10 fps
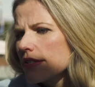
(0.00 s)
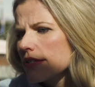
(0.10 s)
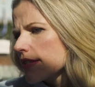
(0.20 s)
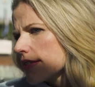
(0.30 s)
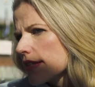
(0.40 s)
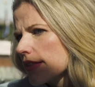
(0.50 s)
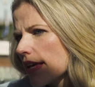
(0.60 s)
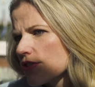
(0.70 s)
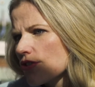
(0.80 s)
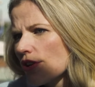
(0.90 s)
is a
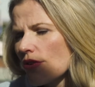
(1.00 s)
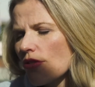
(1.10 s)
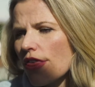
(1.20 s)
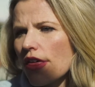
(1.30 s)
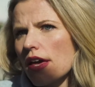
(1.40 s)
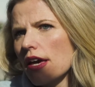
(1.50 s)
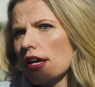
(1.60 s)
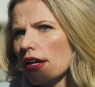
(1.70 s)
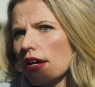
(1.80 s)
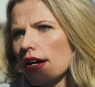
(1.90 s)
lesser known
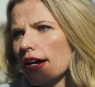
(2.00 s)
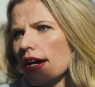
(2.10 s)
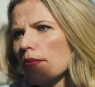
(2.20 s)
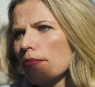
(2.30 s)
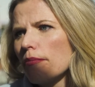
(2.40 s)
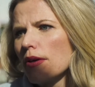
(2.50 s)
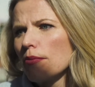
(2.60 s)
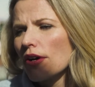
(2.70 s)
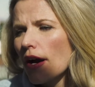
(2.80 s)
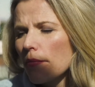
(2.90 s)
thing.
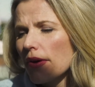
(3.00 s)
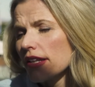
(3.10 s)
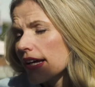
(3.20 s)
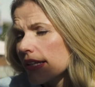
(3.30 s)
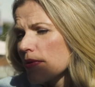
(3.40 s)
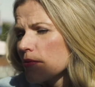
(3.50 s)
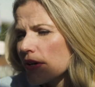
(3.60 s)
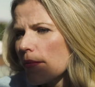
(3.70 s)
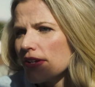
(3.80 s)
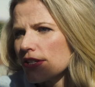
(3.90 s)
People come, and luckily people
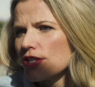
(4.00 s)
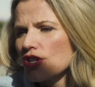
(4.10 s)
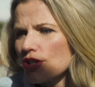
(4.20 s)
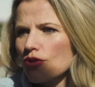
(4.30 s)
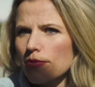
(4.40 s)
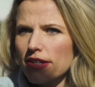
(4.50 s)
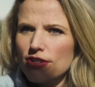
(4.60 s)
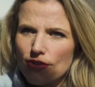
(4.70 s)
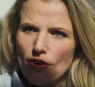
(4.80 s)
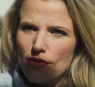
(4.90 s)
come into the cheese school
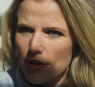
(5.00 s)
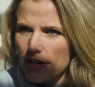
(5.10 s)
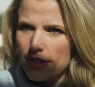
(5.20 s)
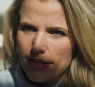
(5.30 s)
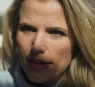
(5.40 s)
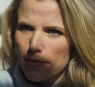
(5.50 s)
because they're already excited